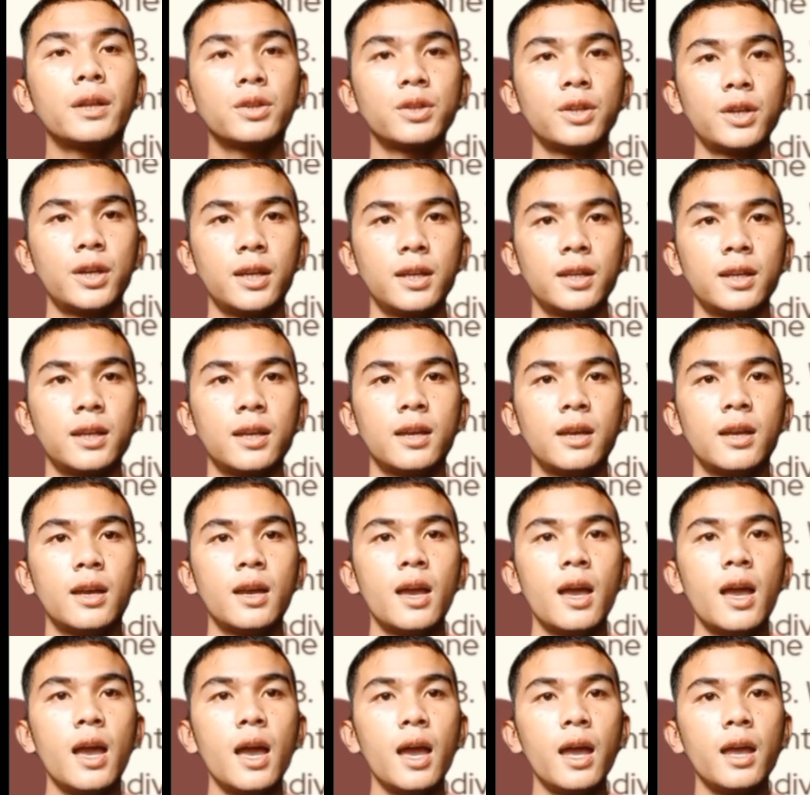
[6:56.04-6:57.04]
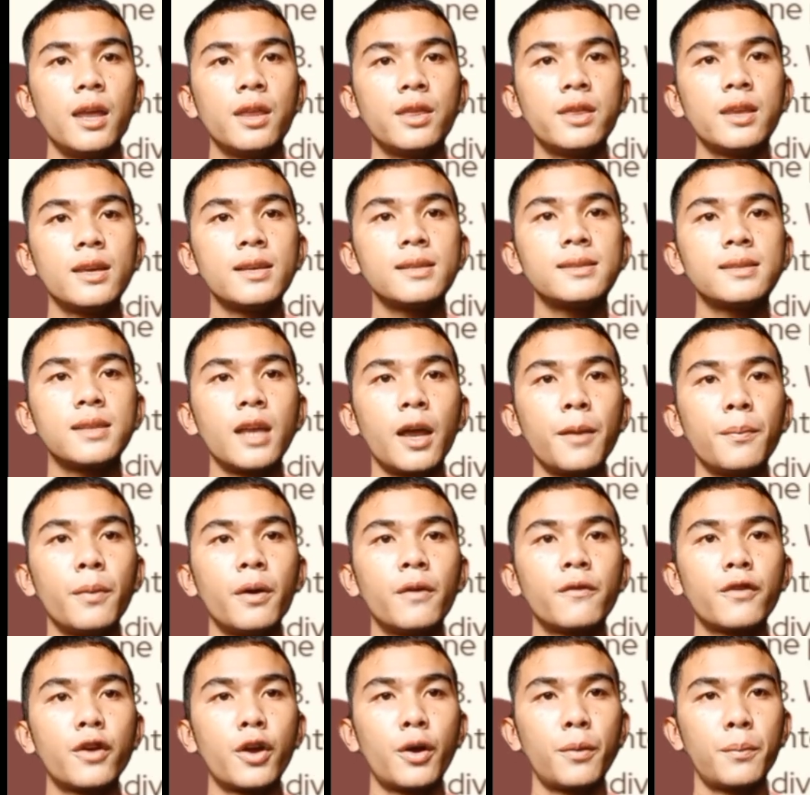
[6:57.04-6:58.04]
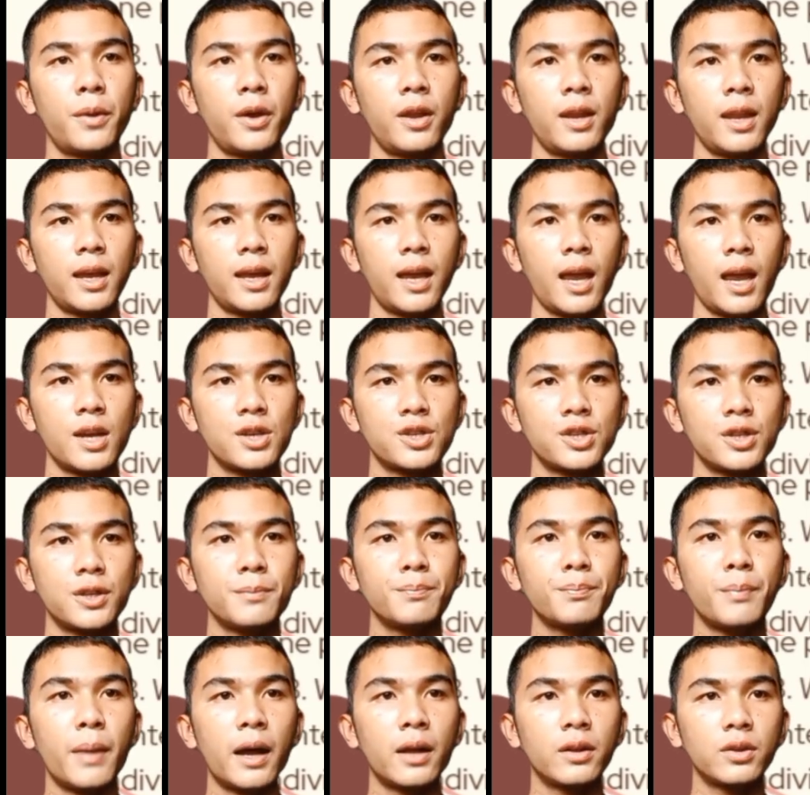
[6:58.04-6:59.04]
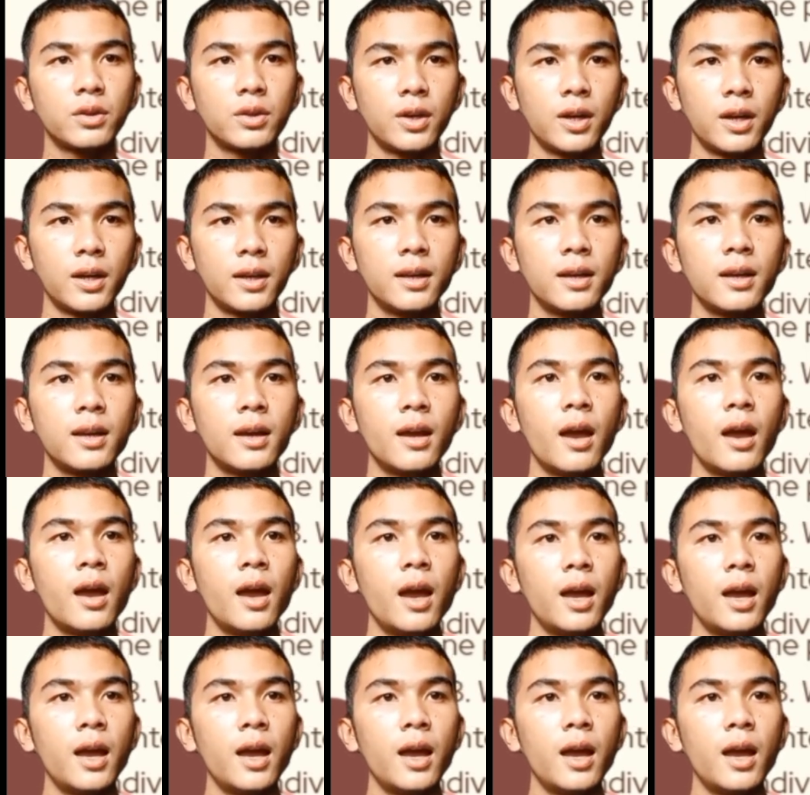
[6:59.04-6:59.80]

pattern. In this type of communication pattern,